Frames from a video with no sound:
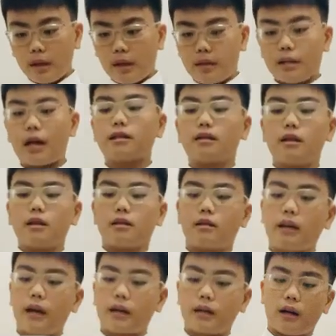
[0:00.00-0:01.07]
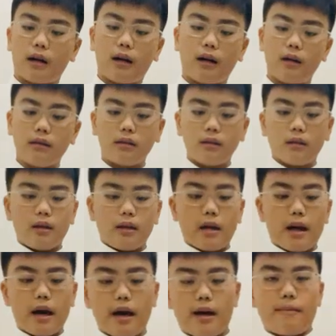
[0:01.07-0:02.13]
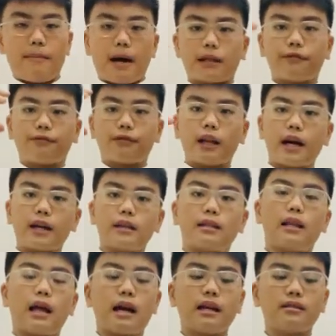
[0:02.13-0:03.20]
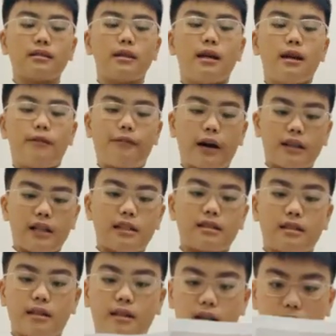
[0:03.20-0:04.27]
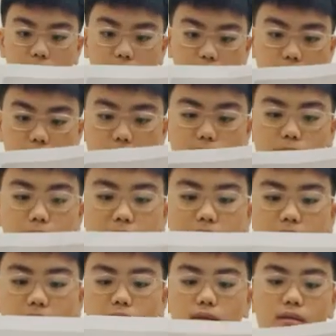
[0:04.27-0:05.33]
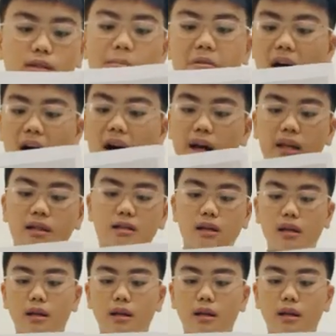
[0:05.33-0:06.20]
Next is like a magnifying glass finding statistics of some kind.